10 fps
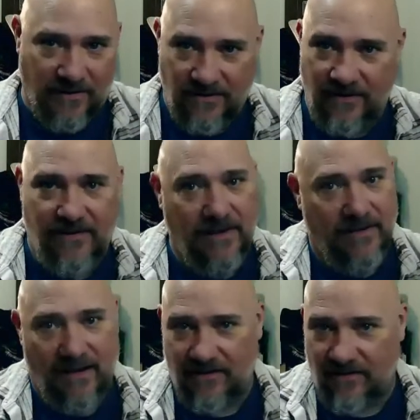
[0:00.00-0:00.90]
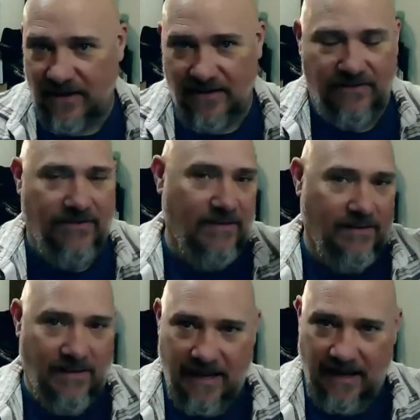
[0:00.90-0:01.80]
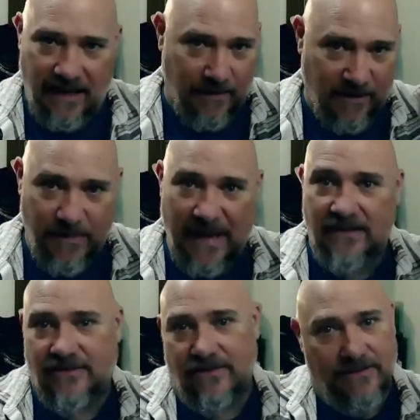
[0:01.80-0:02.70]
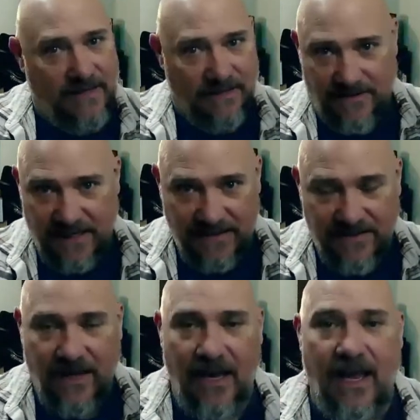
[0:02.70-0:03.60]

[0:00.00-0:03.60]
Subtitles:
assistant does this, LMS manager does this.